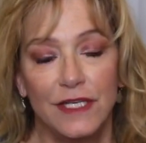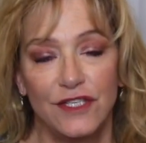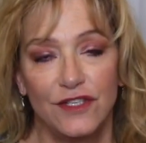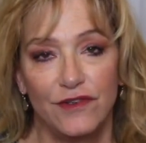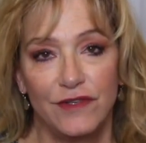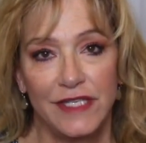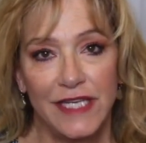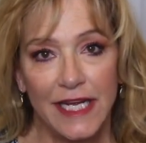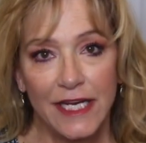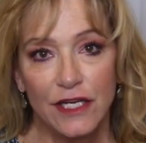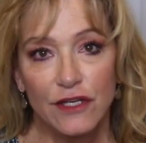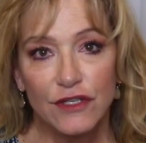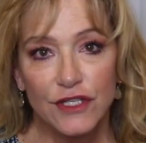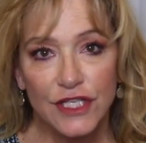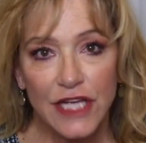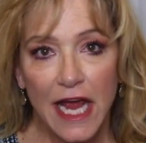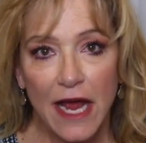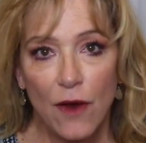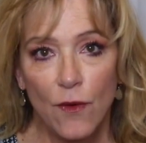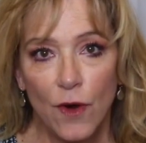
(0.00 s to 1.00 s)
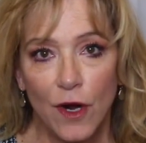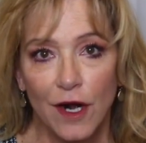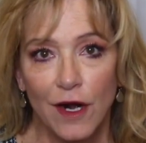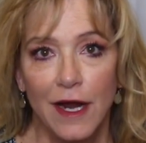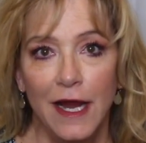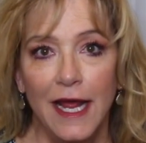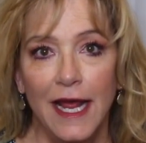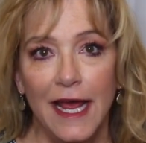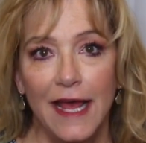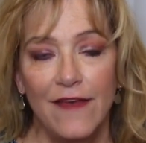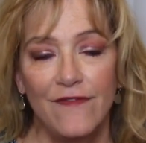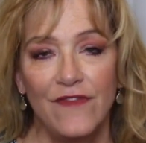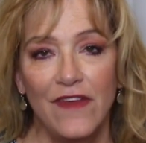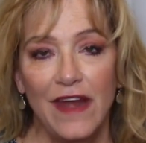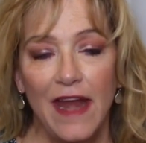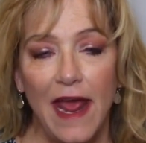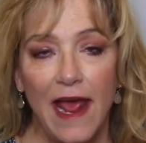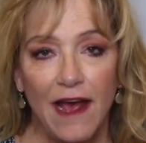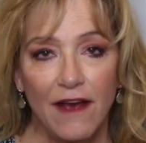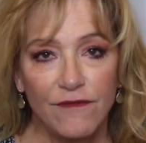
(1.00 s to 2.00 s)
is you take your shower, and
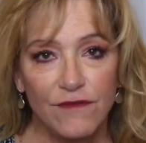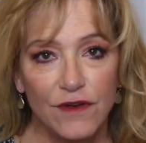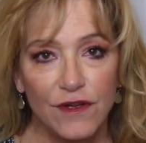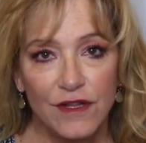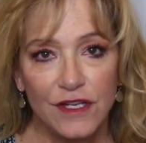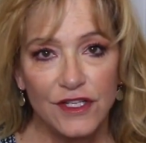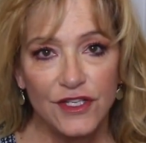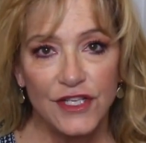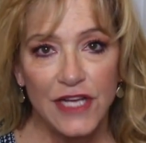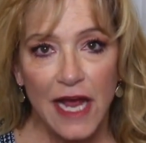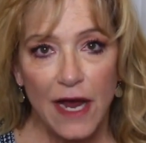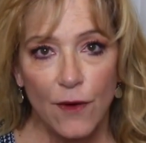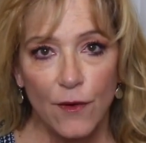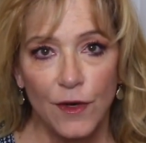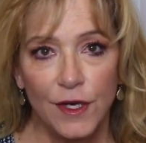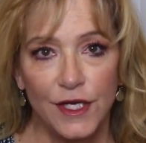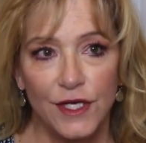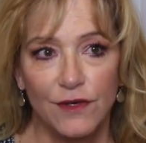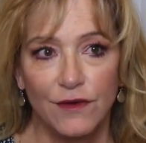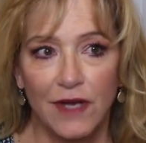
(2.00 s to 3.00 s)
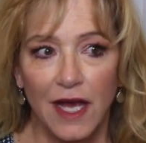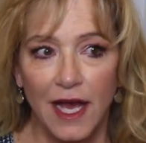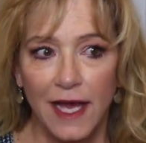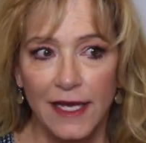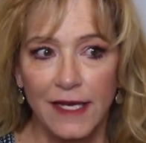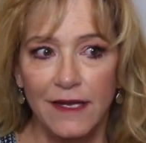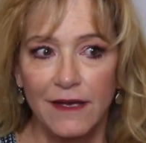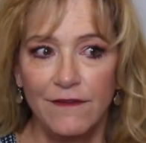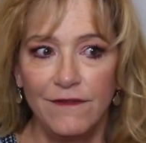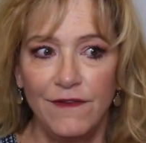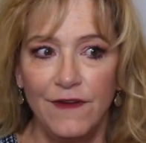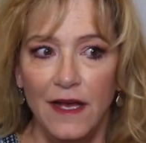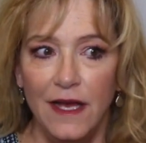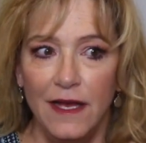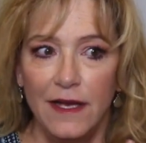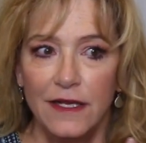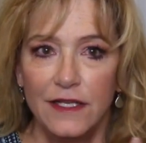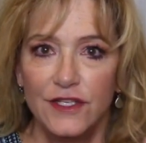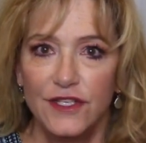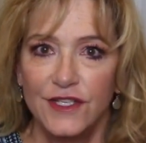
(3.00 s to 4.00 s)
then after the shower you kind of
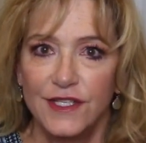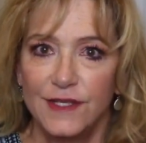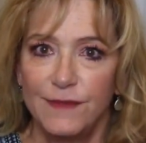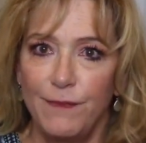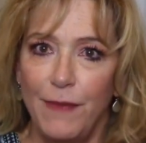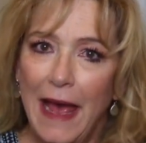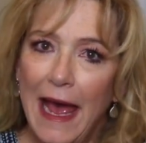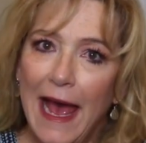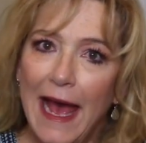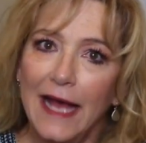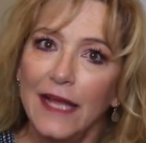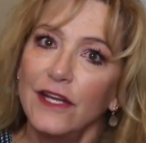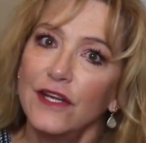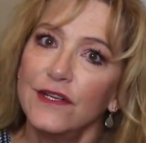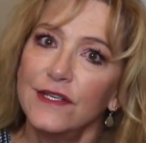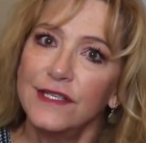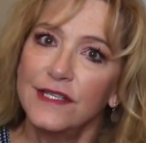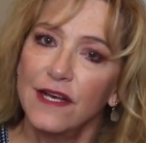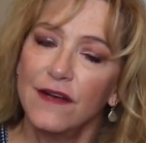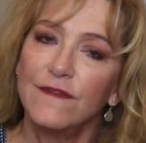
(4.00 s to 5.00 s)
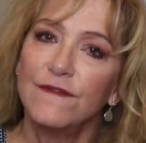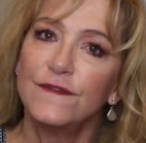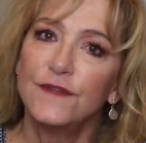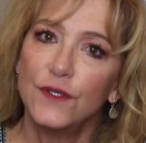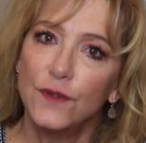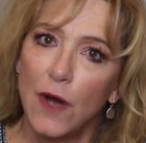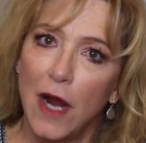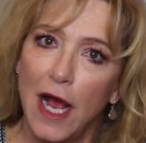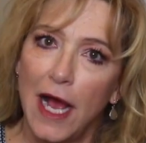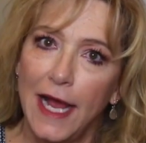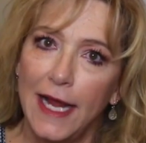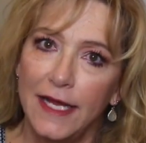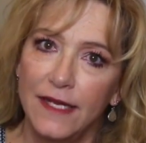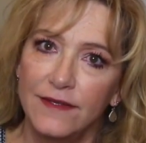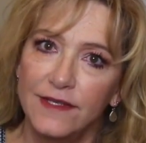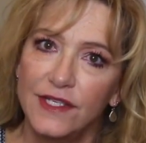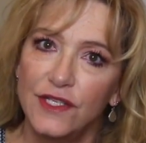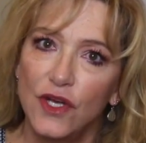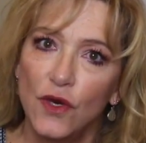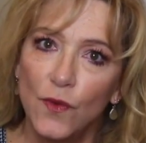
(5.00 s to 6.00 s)
just pat yourself dry.
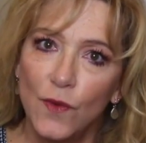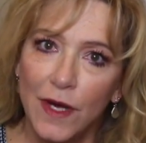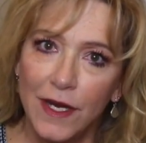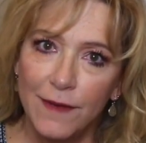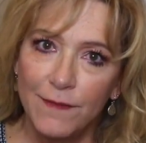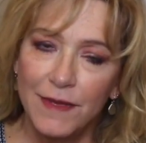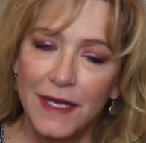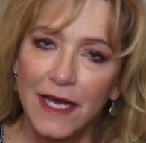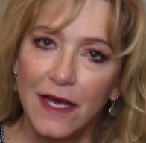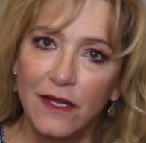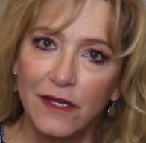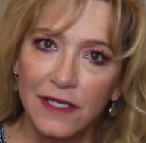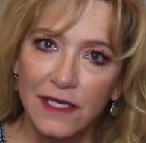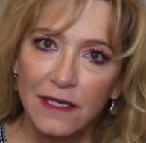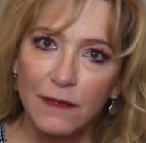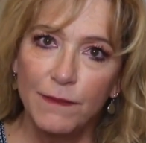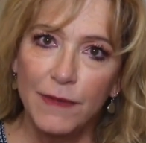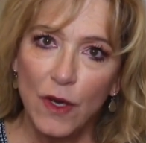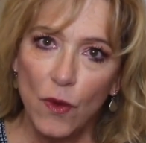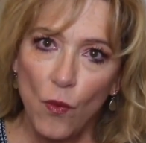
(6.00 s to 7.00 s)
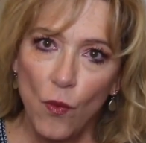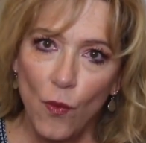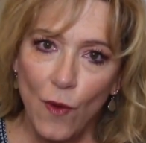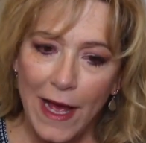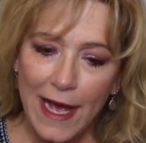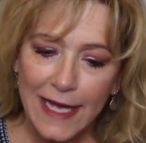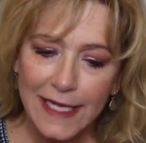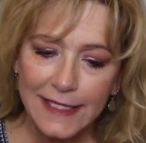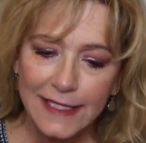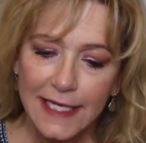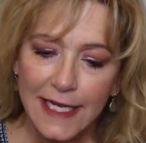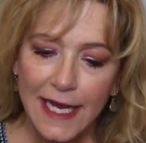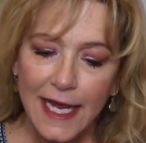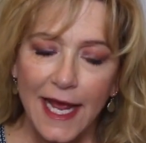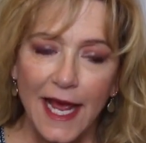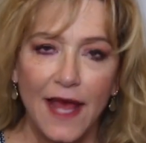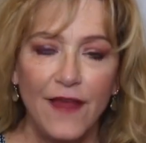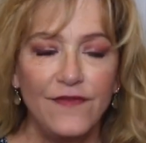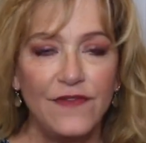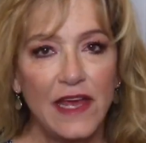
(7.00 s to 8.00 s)
You still want to be a little bit wet,
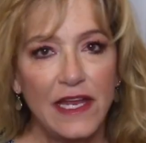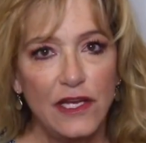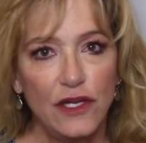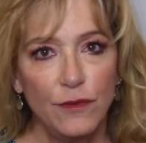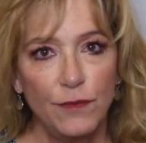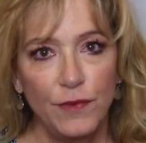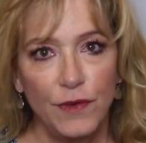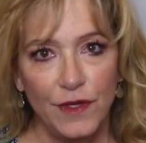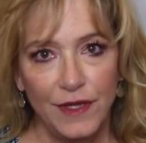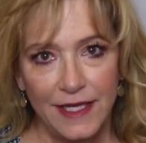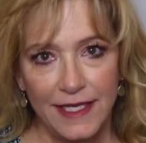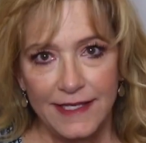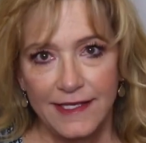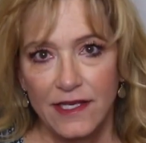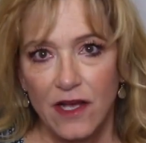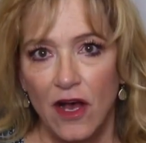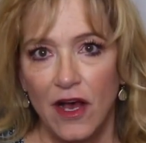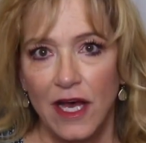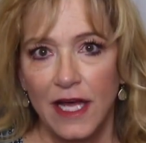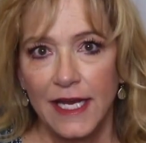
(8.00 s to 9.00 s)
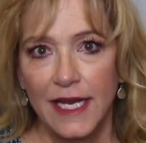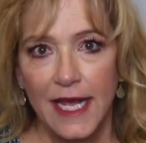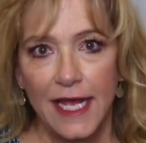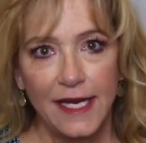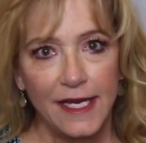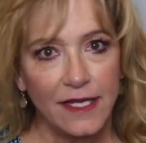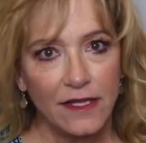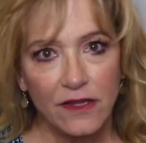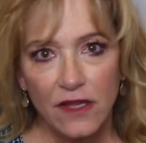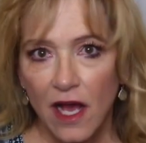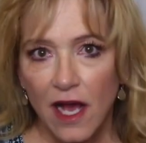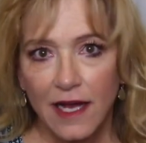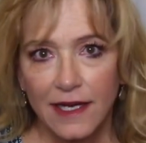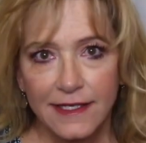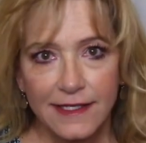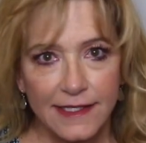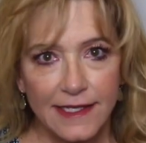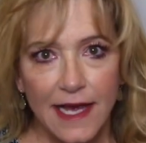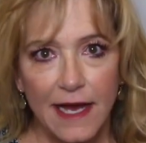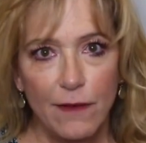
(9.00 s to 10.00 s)
and then you put this on and it
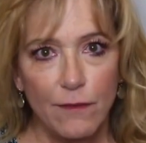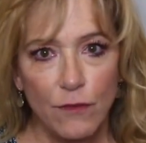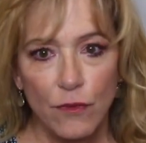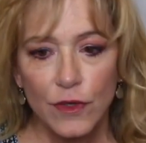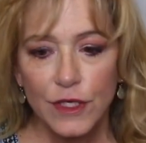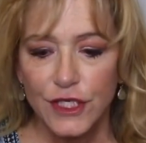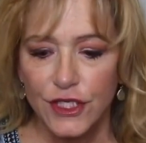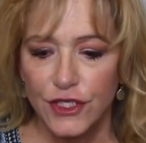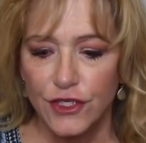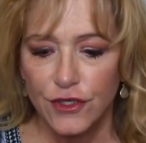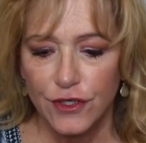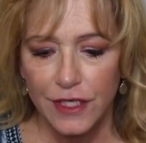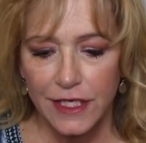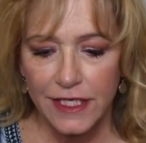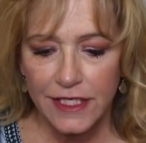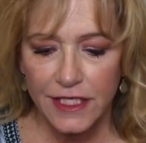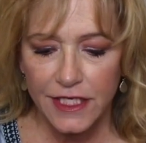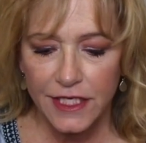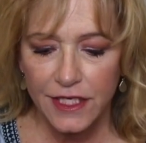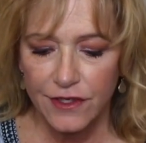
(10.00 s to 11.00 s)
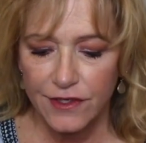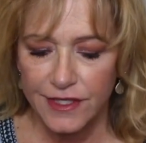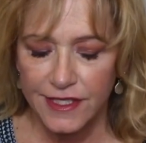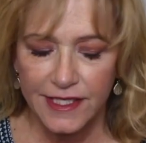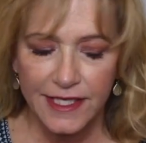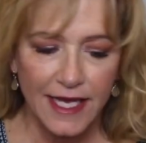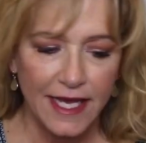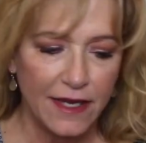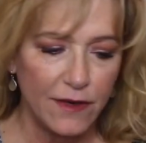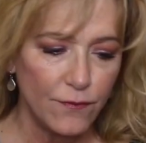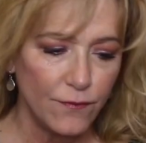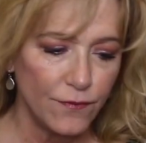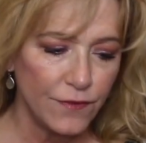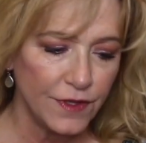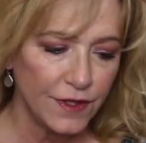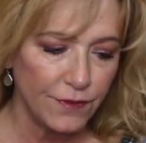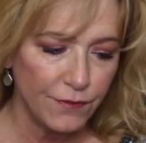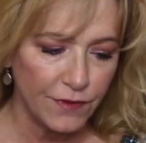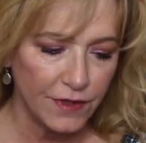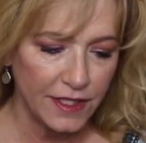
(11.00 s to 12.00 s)
locks that moisture into your skin.
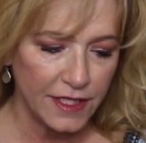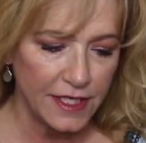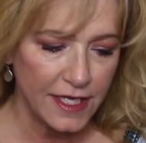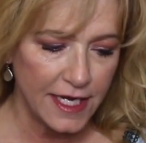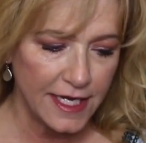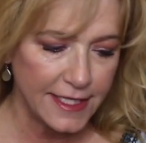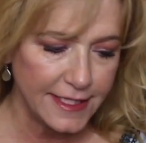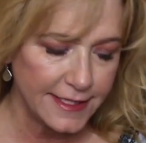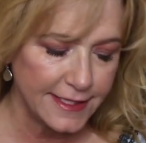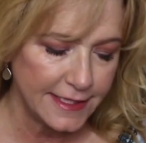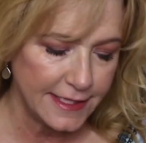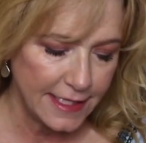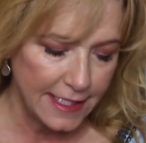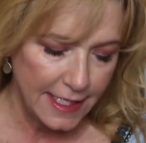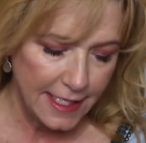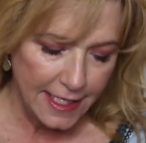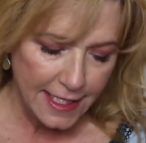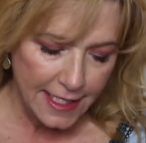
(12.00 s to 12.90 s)
Really, really nice.